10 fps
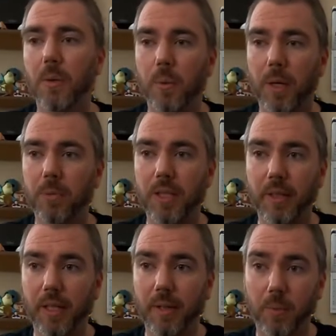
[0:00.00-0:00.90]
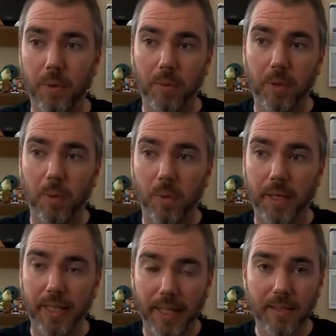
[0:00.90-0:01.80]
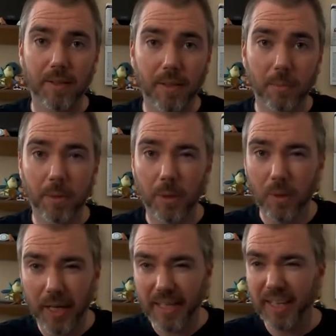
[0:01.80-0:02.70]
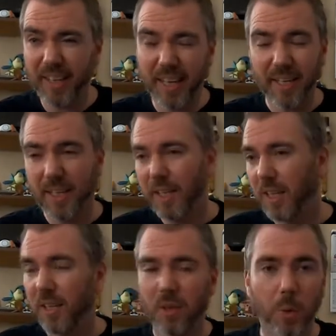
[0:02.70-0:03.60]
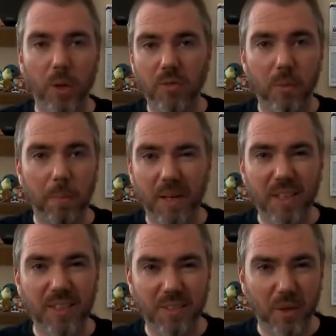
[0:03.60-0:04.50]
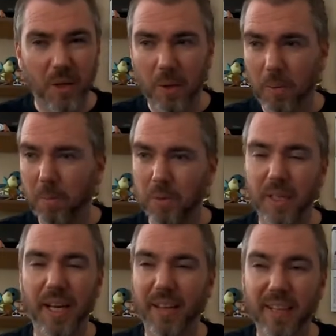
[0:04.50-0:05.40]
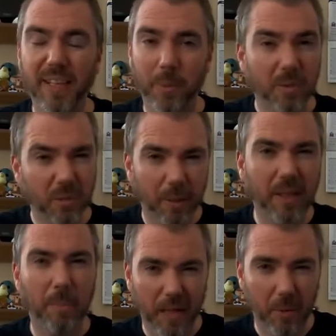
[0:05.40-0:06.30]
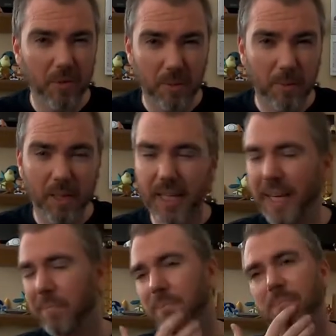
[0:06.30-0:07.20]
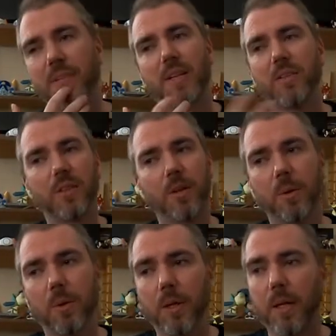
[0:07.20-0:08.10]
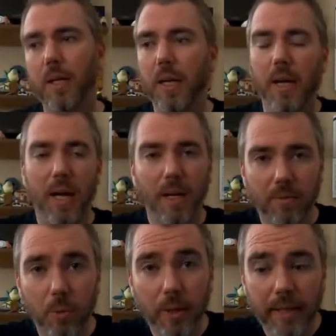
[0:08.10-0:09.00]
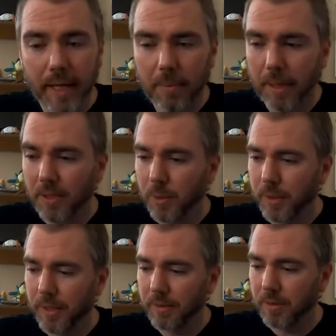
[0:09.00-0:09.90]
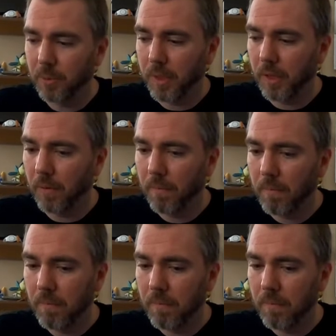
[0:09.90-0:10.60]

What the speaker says: when I'm dealing with recording into the computer, I get like low-level buzz or hum, and I think it comes from like the power supply. So I avoid that by doing this as well.